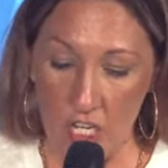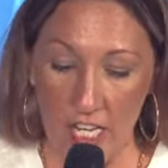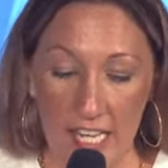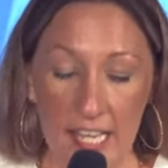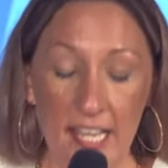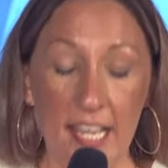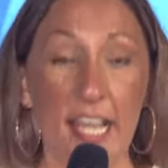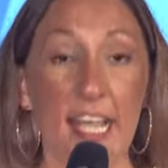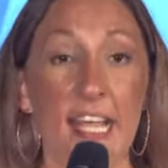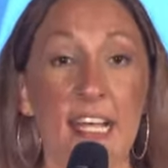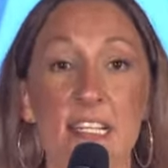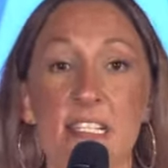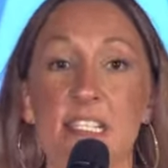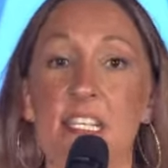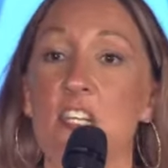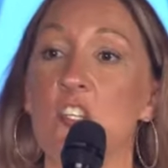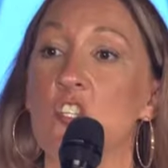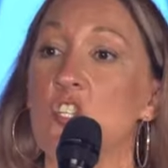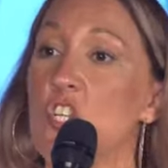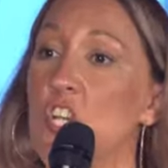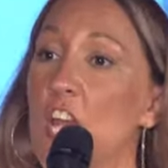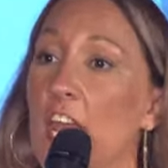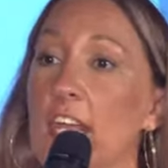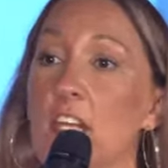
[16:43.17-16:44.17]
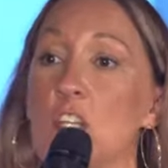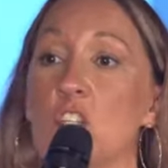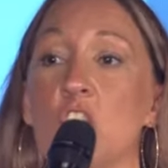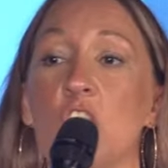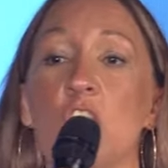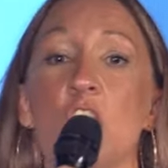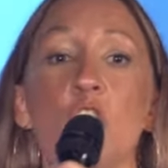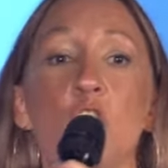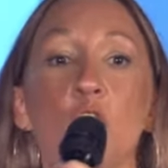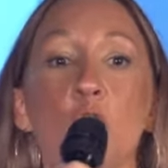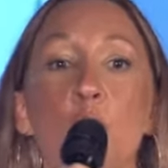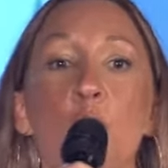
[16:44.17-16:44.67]
He isn't
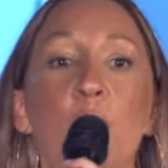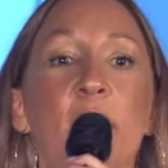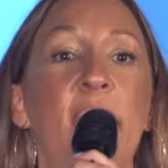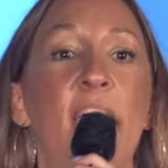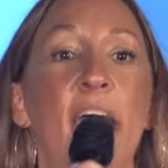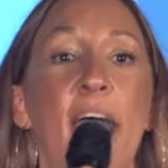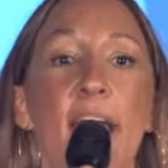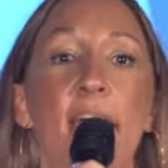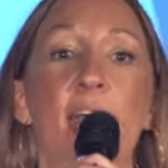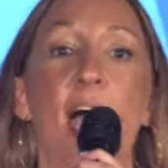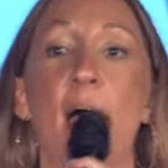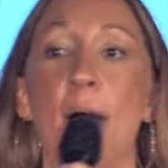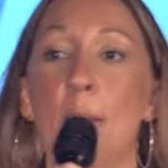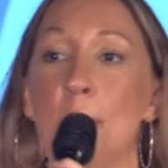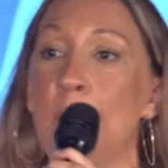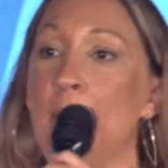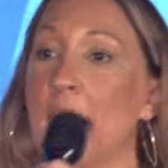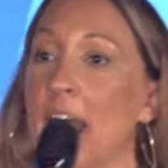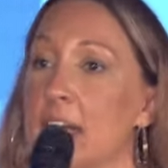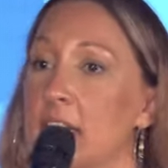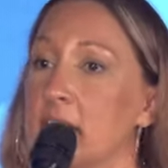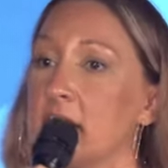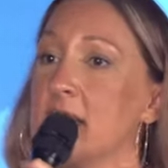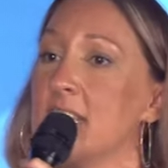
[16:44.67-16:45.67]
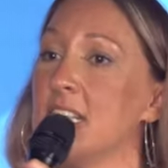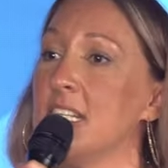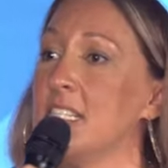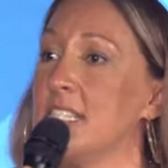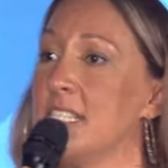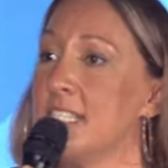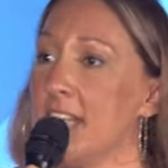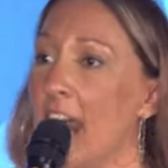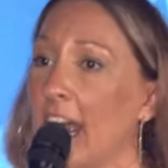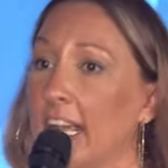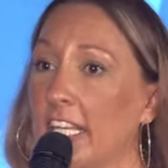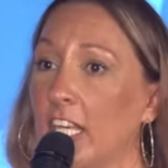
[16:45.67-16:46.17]
changing. You cannot mix the
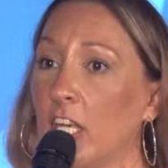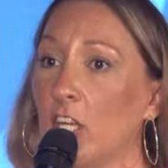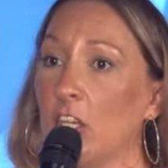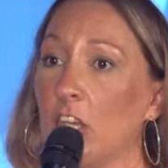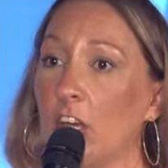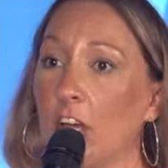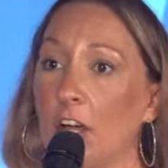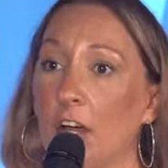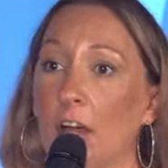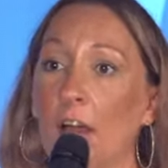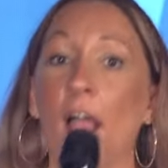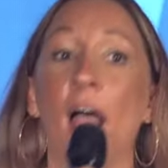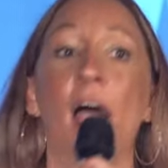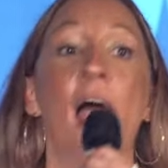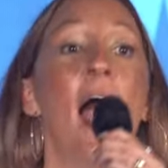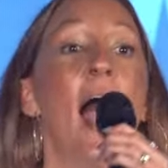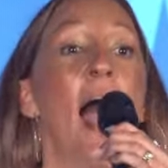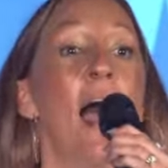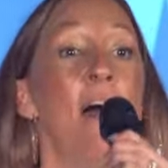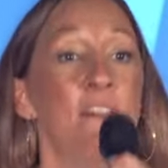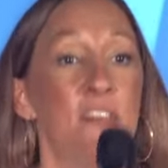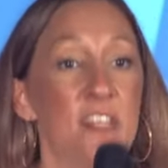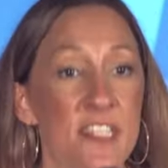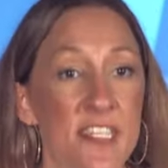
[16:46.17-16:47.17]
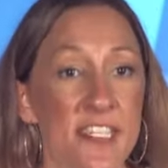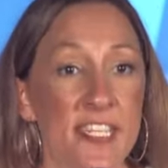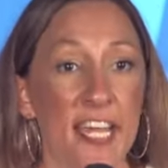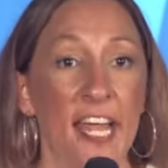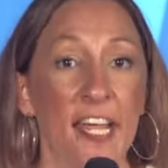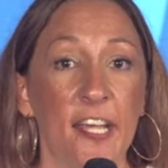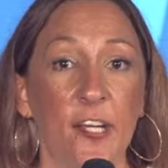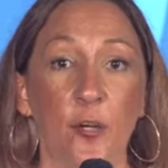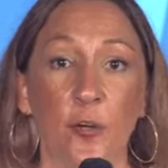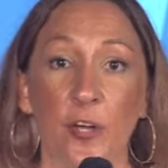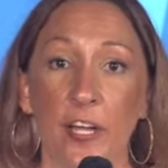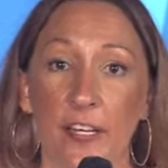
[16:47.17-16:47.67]
secular and the
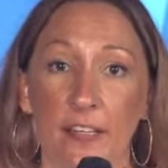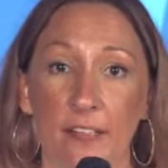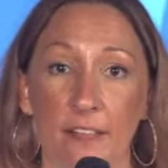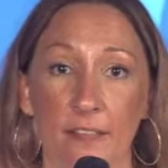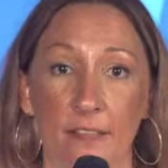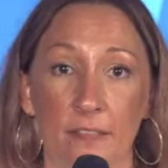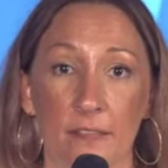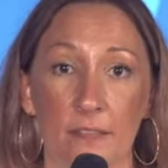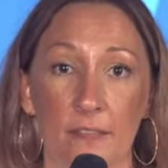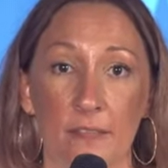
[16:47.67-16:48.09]
sacred.